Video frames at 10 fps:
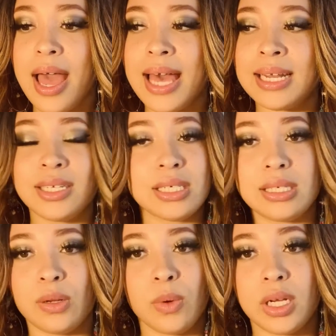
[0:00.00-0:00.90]
And I just
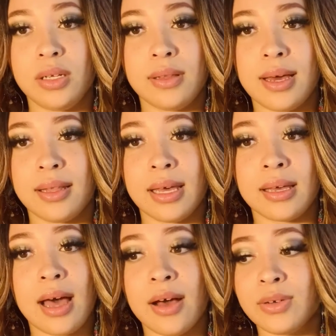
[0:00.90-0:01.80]
didn't want to do that.
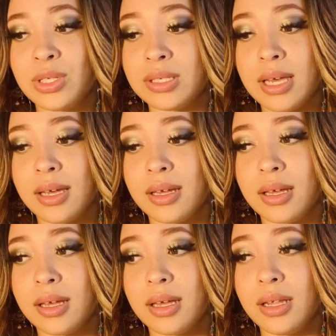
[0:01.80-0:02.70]
I was just like,
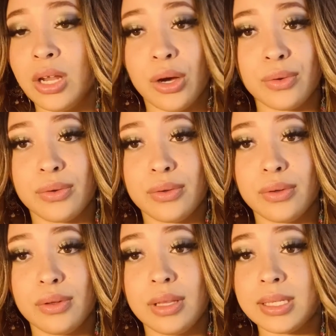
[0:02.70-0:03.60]
no,
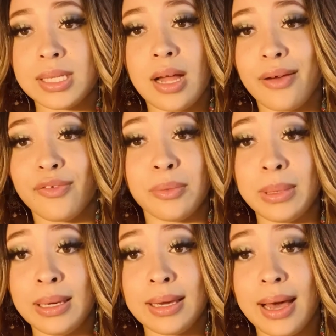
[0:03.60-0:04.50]
this is not for
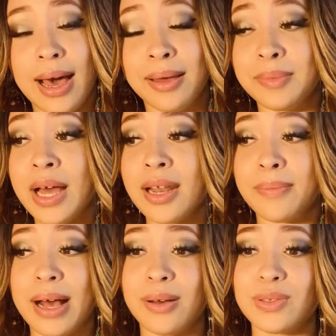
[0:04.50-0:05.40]
me. I'm not
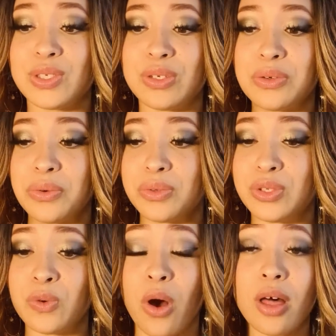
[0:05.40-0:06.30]
about to
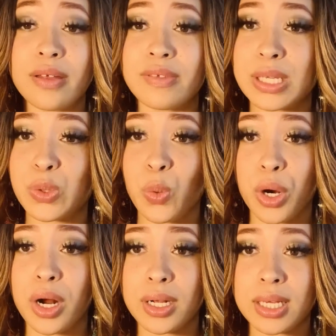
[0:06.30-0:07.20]
do all of this
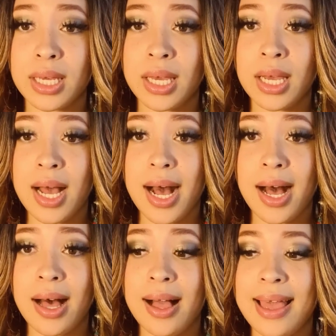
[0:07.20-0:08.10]
work
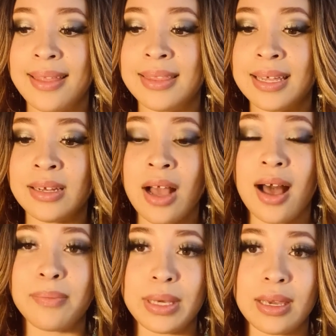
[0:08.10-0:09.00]
and then
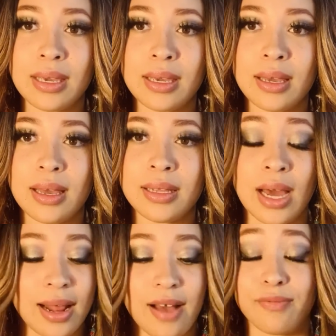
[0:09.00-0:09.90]
not
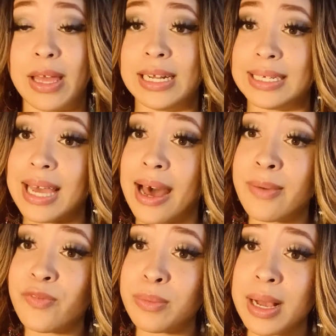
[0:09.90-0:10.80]
have any
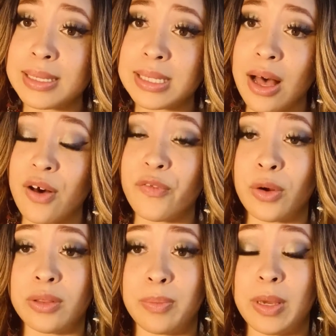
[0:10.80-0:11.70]
time for myself
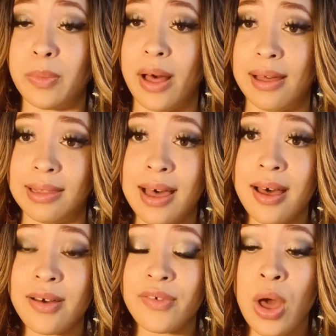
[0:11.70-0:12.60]
or the people I
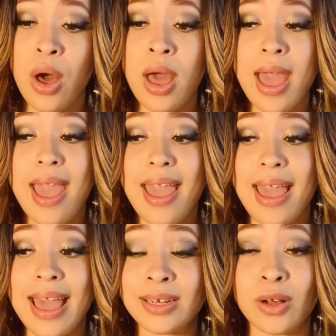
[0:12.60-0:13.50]
love,
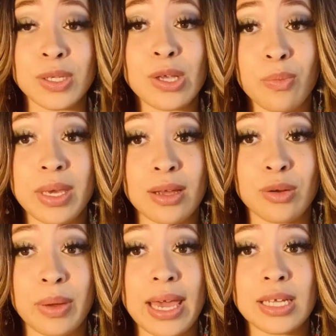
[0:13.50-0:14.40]
and also be
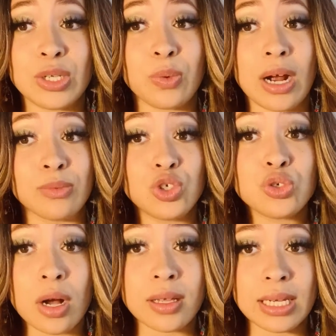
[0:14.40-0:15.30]
underpaid to where I'm
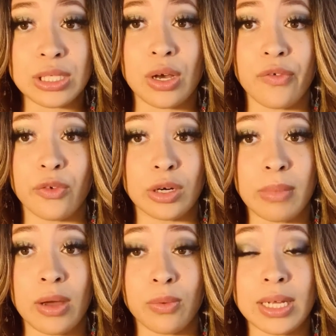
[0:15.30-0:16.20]
struggling to afford
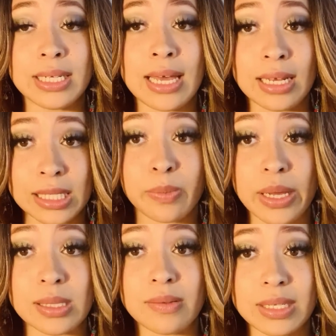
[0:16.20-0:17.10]
my rent in
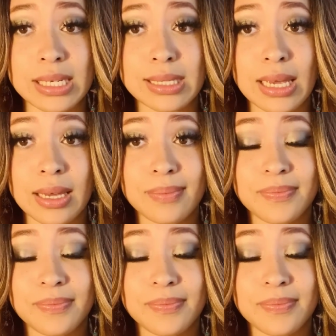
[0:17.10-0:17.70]
expensive DC.